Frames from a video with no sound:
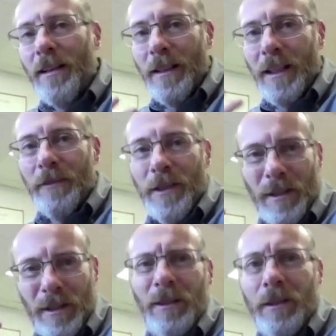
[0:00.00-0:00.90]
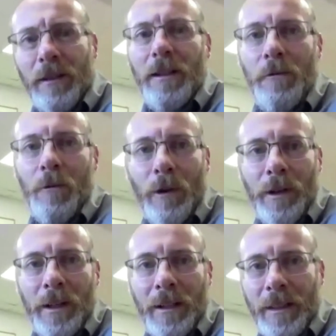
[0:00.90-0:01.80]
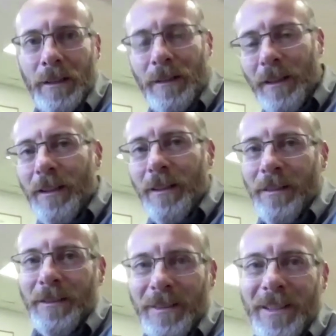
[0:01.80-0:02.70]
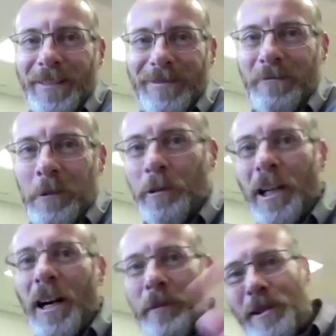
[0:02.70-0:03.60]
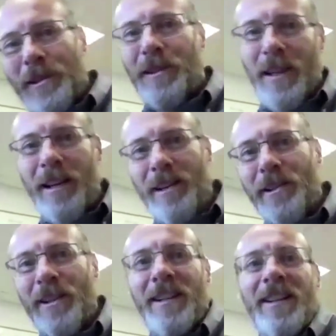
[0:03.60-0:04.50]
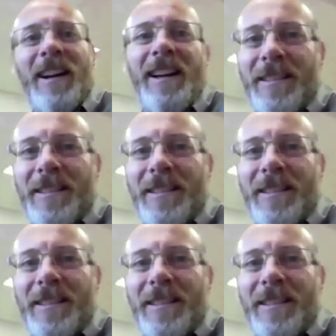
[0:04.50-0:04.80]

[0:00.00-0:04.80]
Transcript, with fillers: they give us an early warning that you know, it's like Will Robinson, danger, danger.